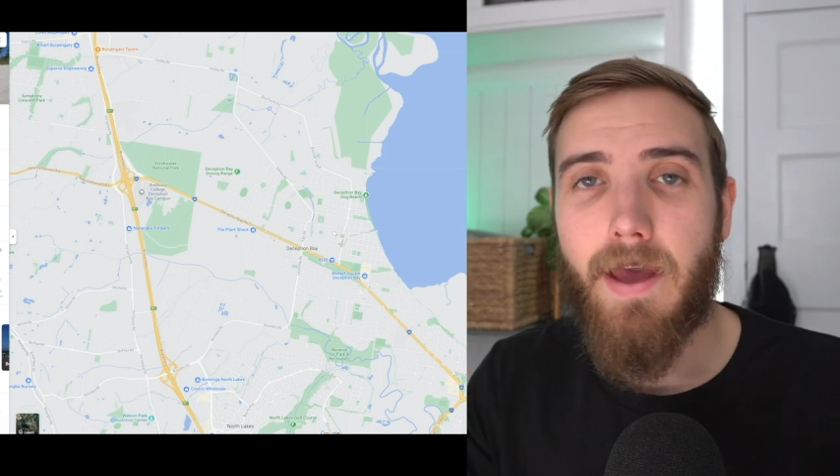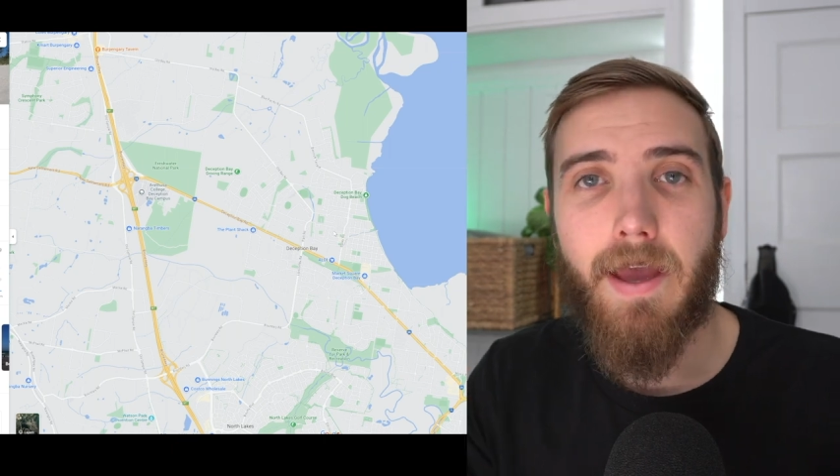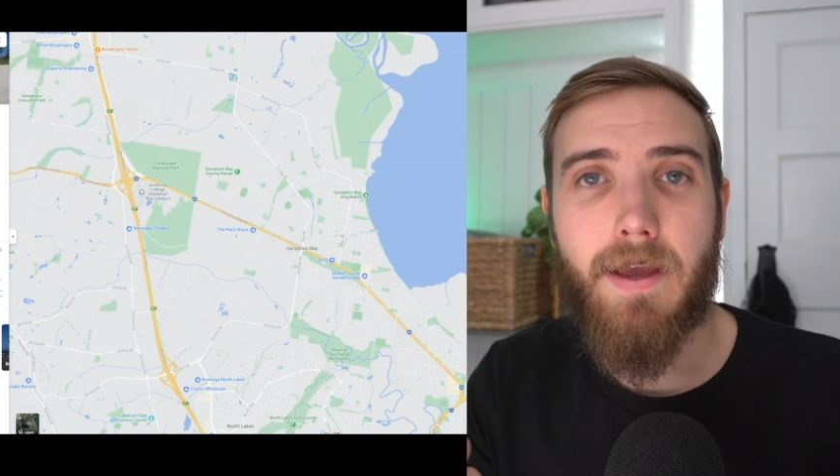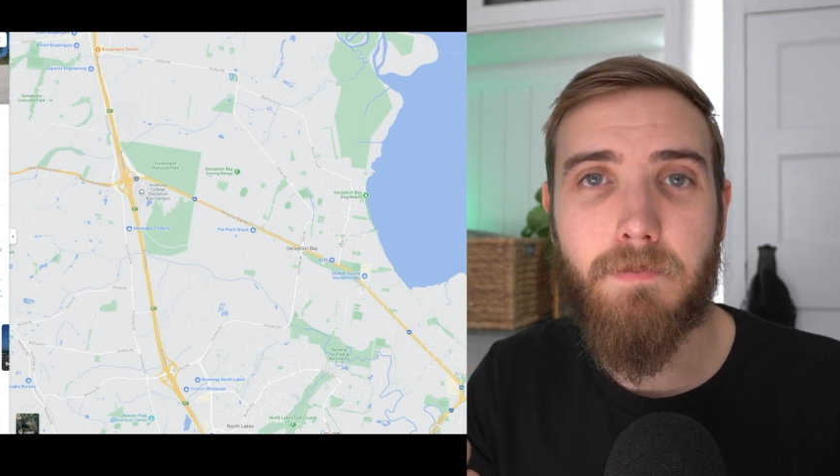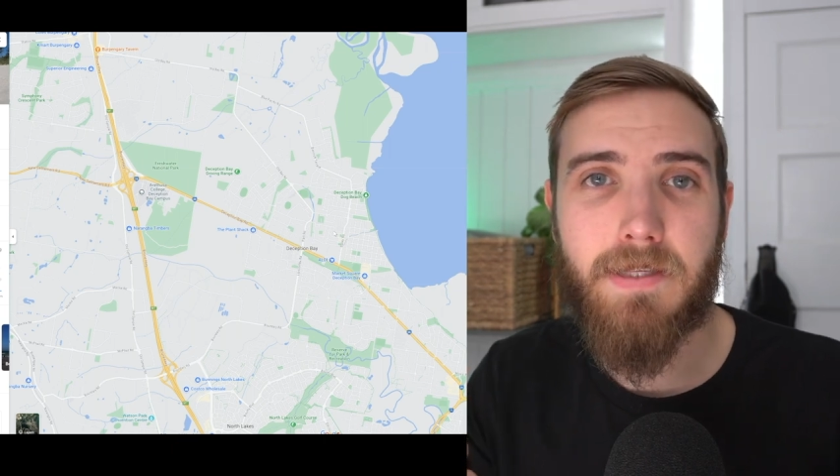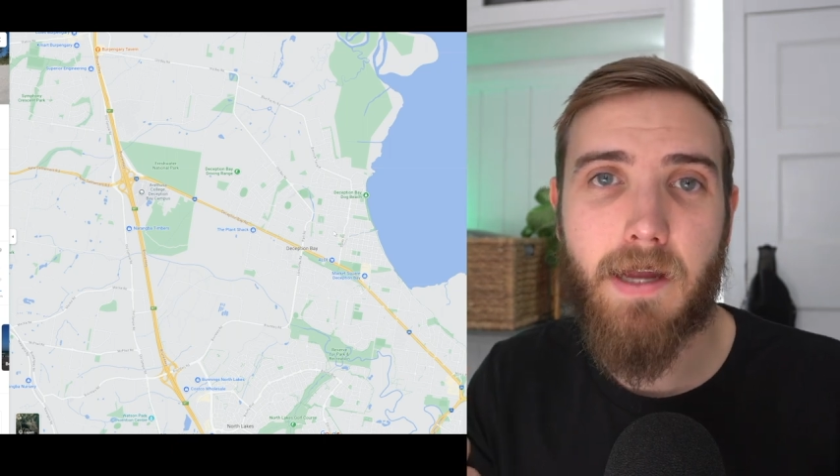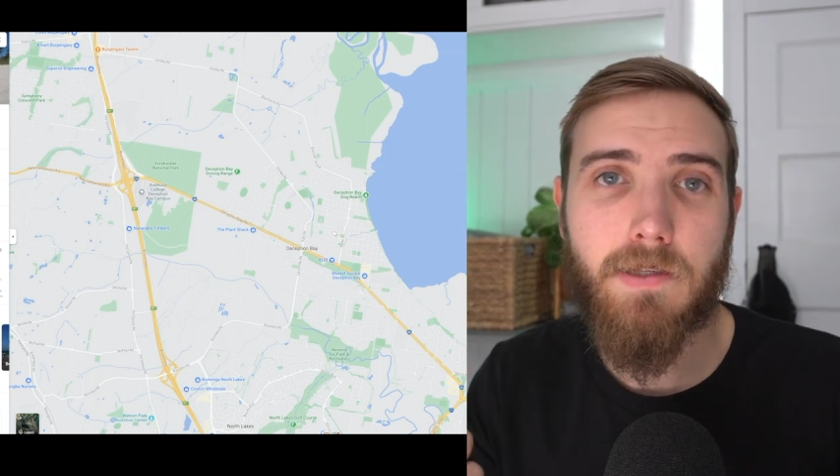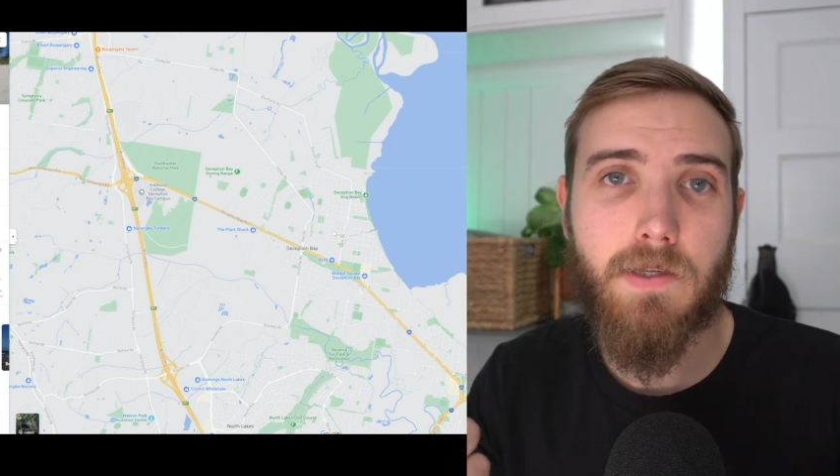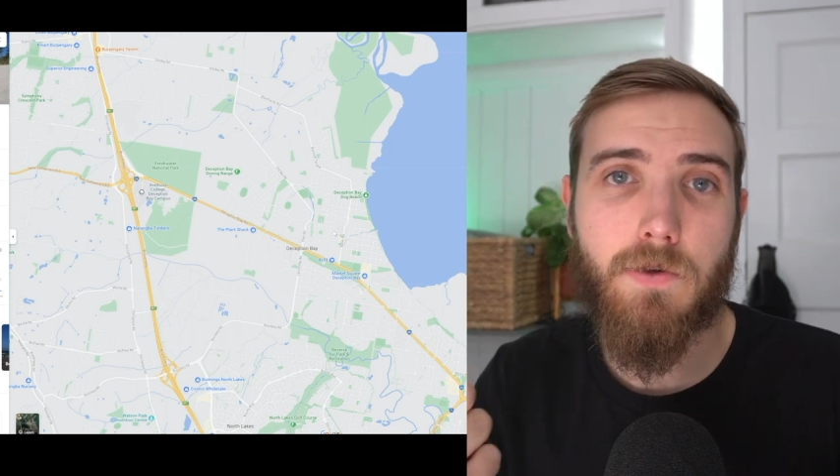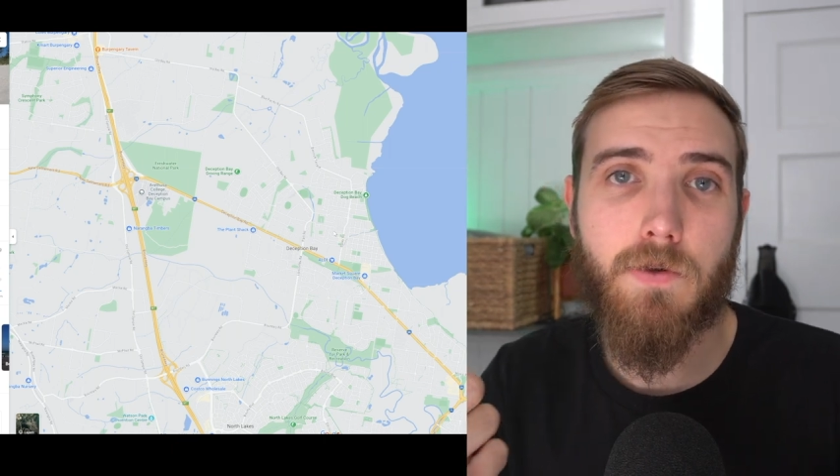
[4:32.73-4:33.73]
It comes
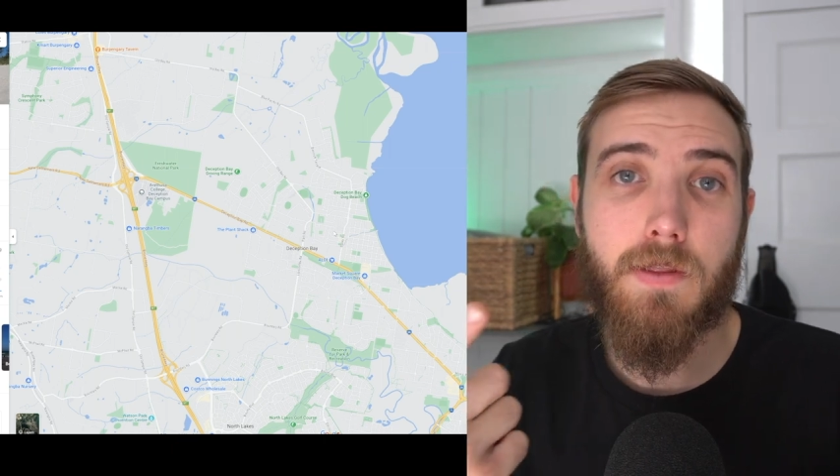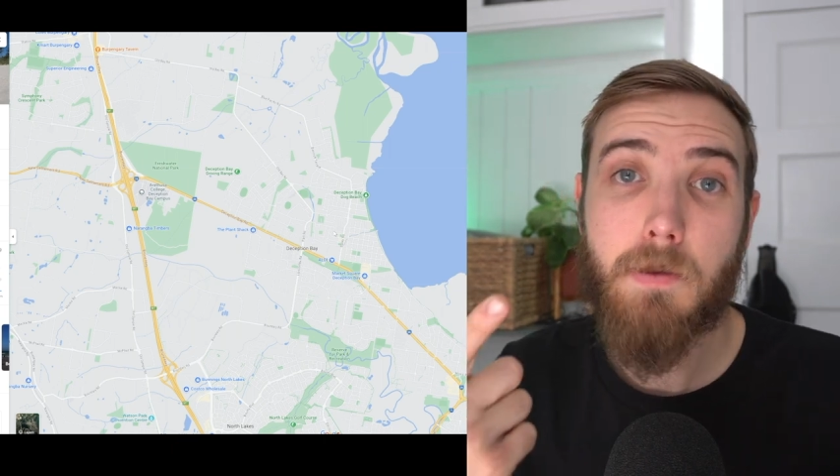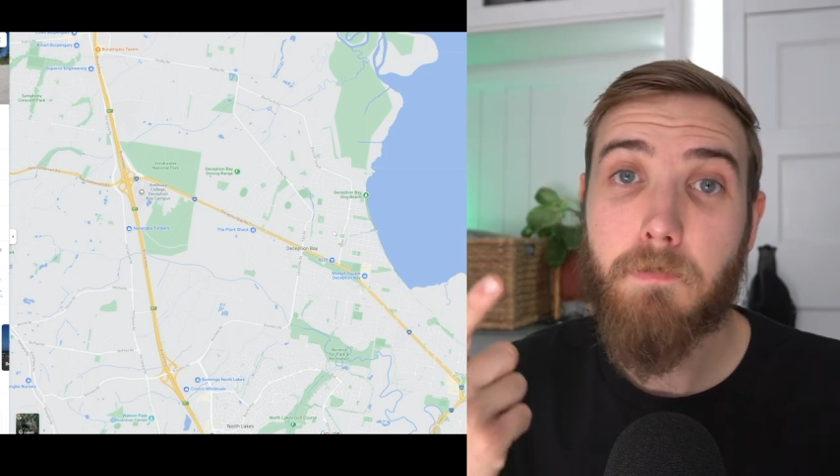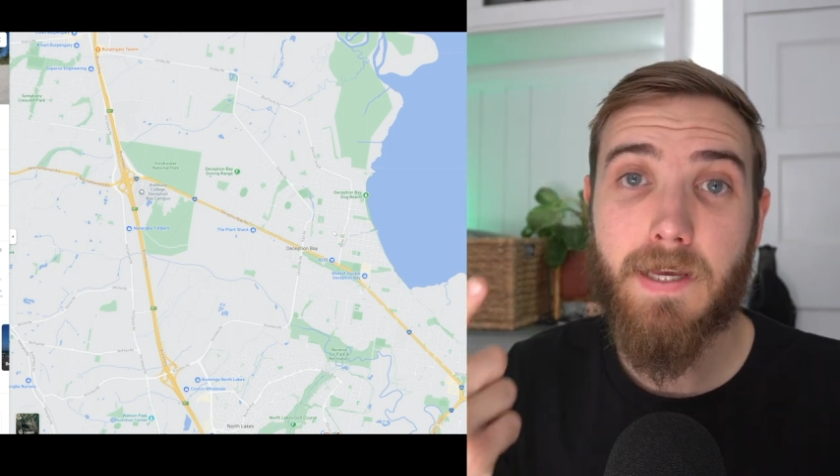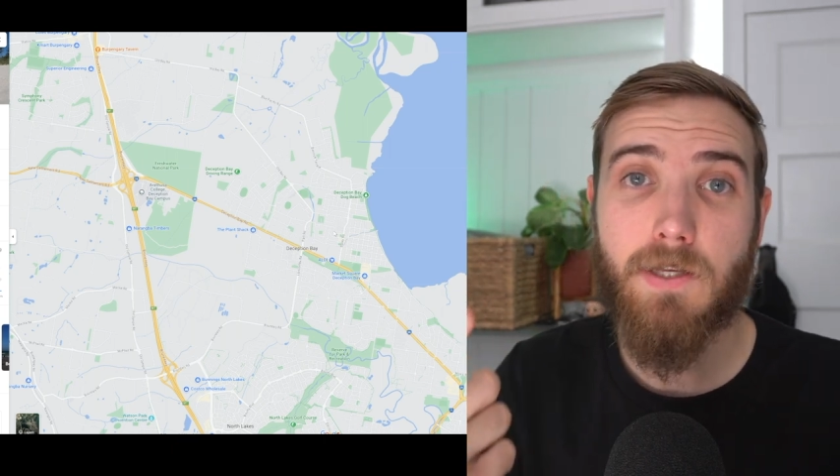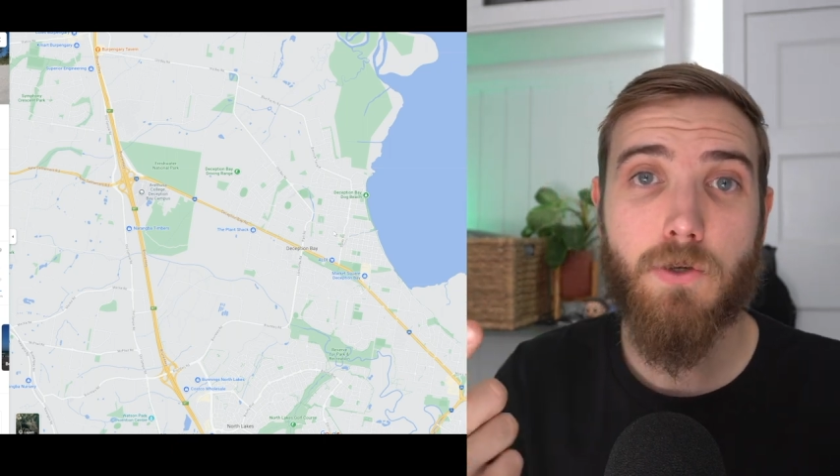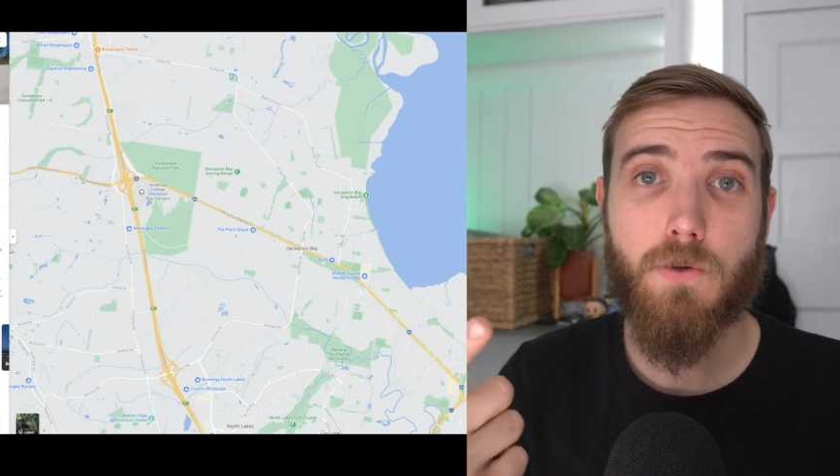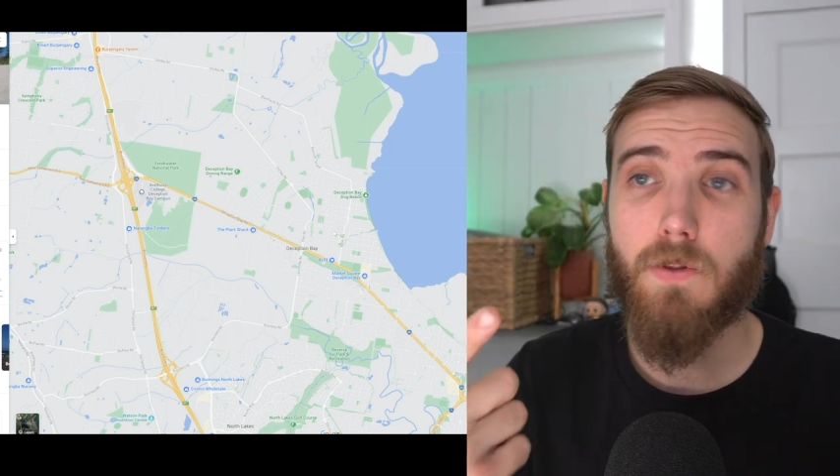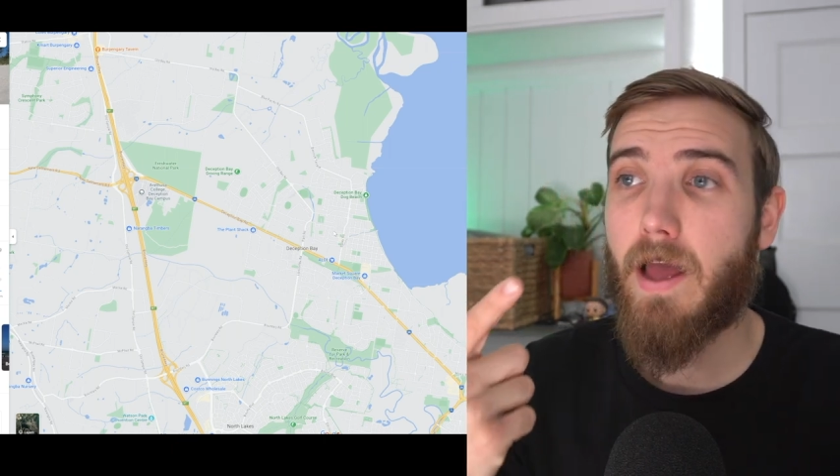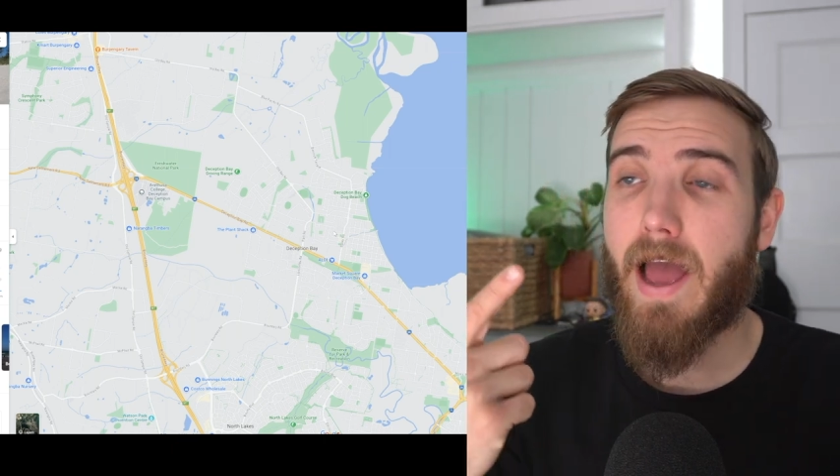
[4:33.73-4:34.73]
down to the
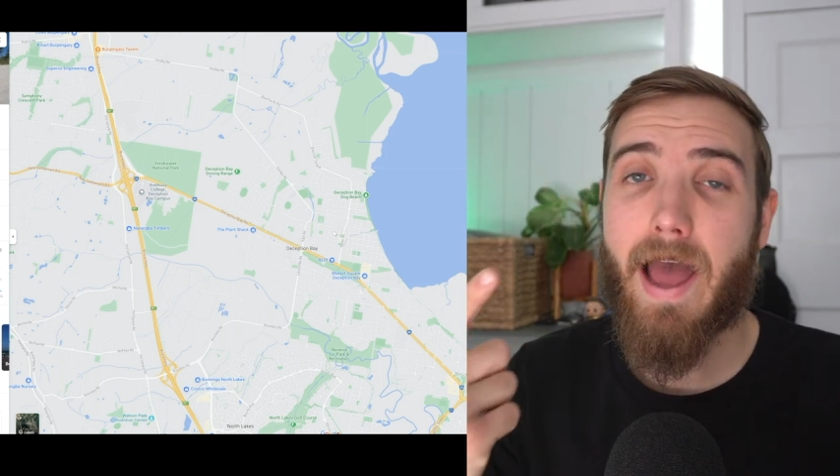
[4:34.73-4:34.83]
potential